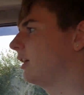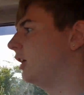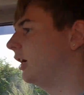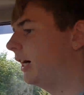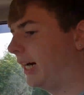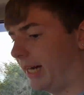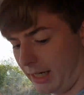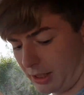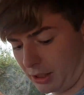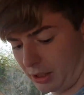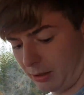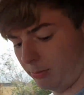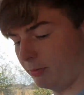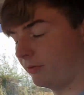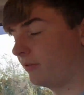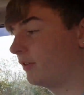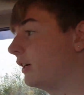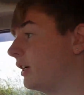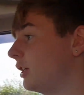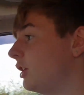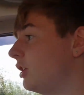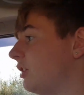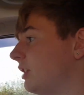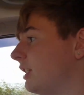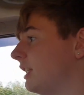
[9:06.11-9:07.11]
I actually
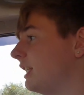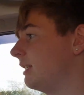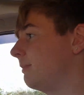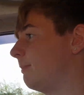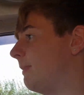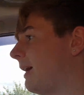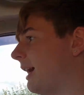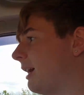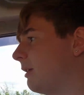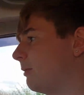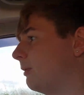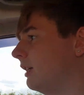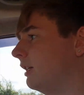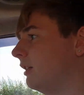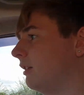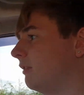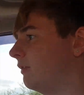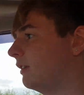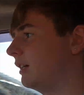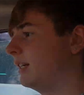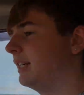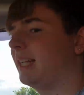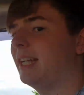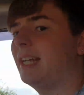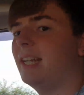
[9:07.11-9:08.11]
prefer using this back one. I
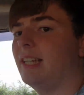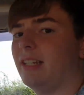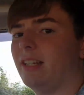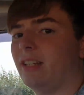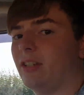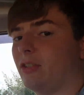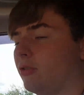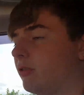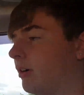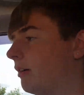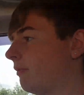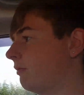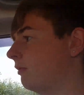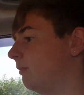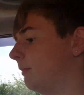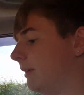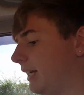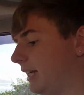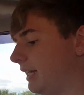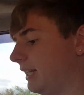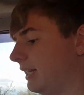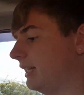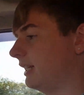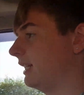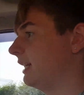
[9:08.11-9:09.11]
find it easier to grab from
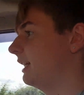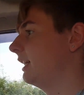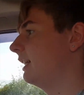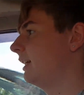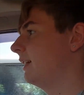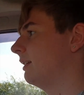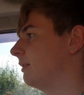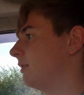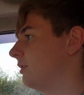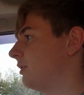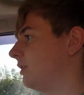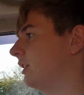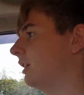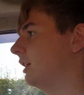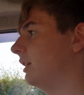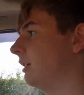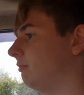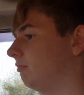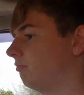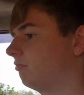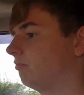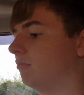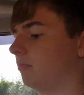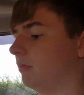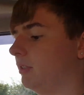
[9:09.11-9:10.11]
here than here. So
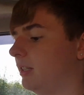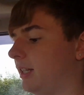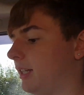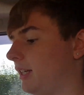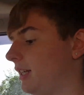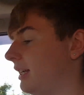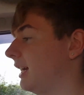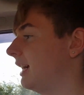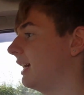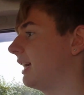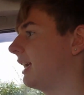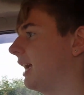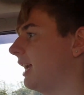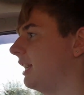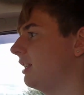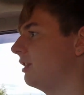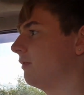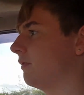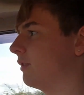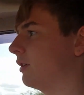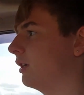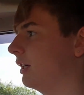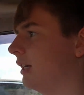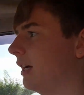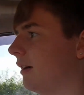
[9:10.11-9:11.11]
yeah, again,
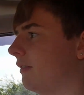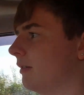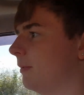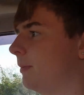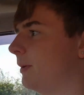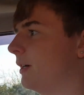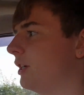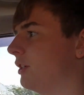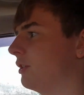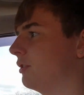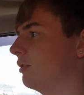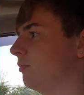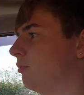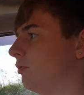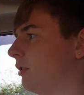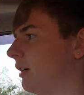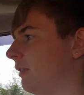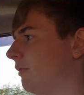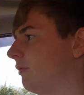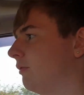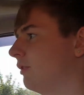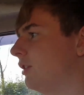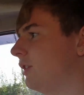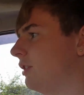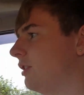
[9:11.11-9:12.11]
you've got another personal
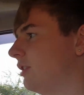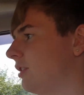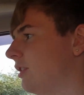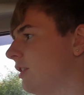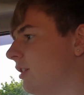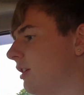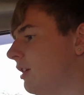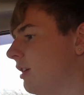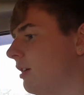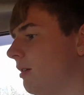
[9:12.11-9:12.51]
preference.